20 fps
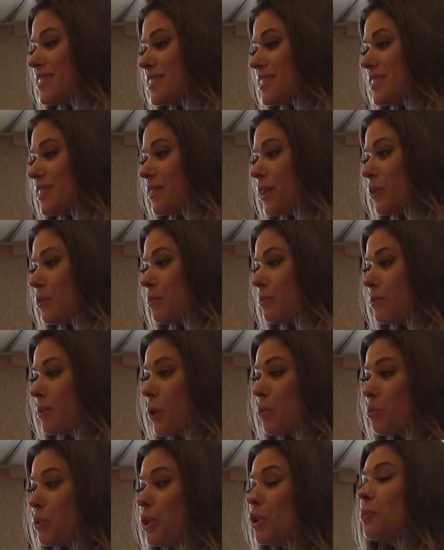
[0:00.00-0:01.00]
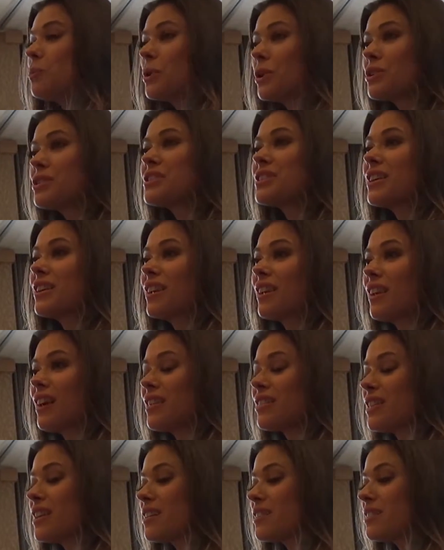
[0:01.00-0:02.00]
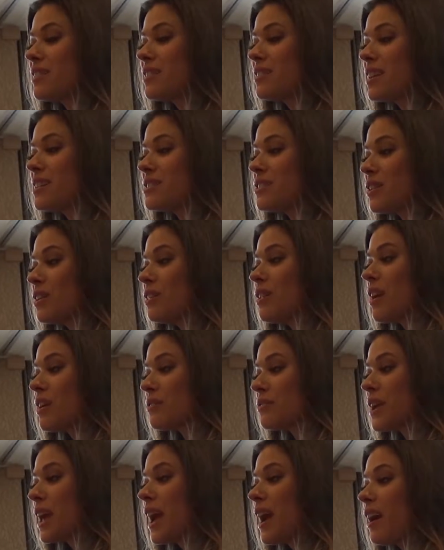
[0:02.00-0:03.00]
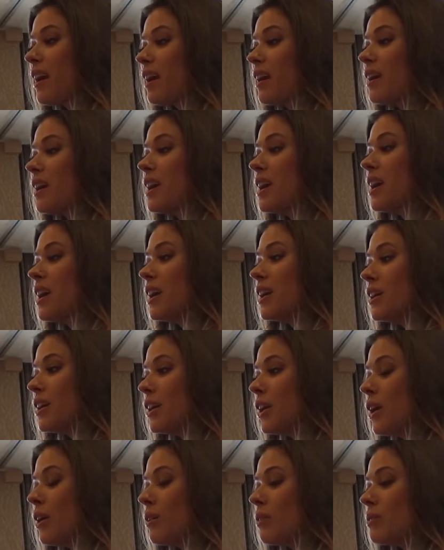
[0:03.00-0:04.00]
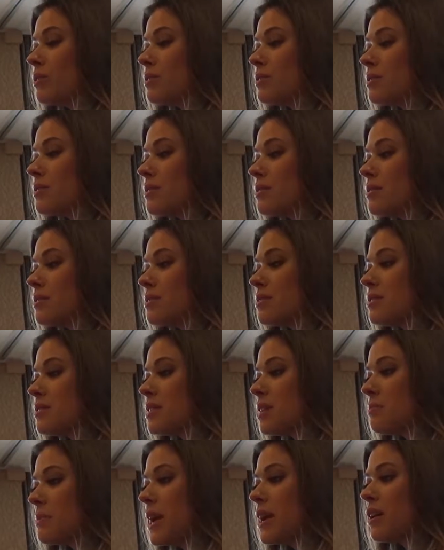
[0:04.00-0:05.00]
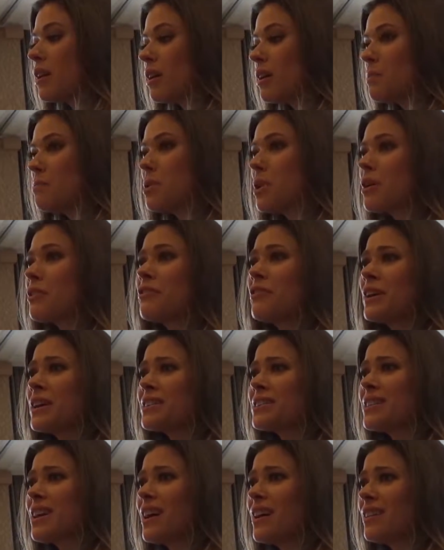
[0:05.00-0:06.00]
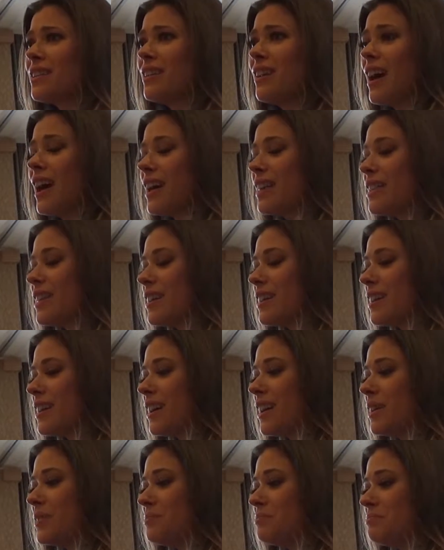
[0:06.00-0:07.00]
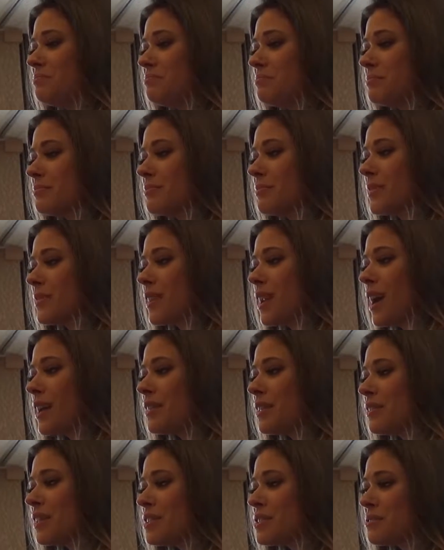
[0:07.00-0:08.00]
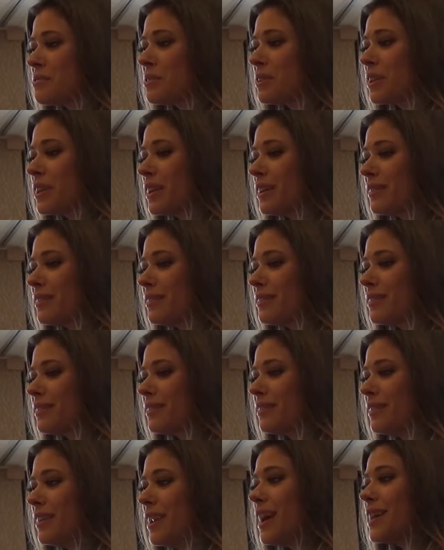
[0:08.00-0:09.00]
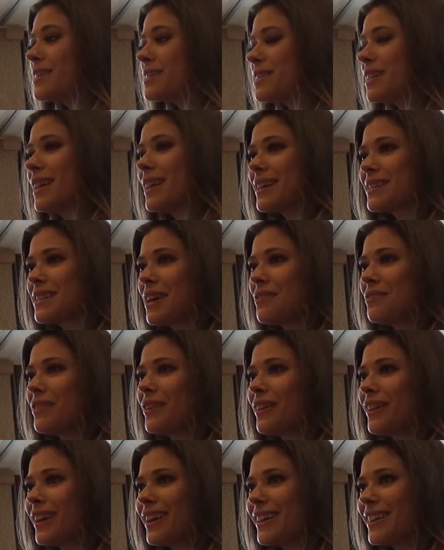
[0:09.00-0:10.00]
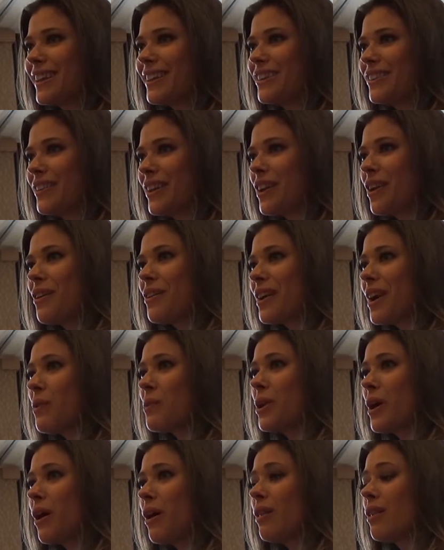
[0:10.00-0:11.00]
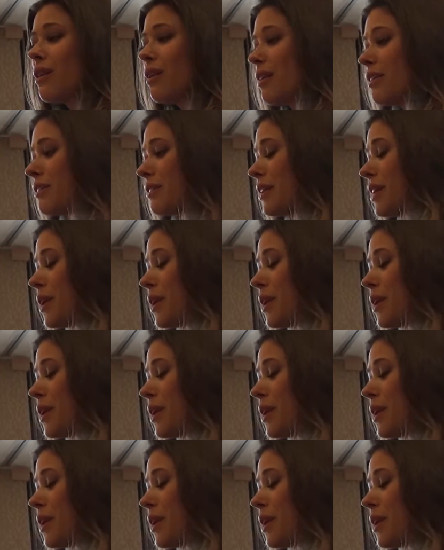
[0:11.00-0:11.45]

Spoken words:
a real person, and I think that they took a lot of care, to make her imperfect, and I think that's a really nice thing, because I feel like then you're like, oh yeah, we are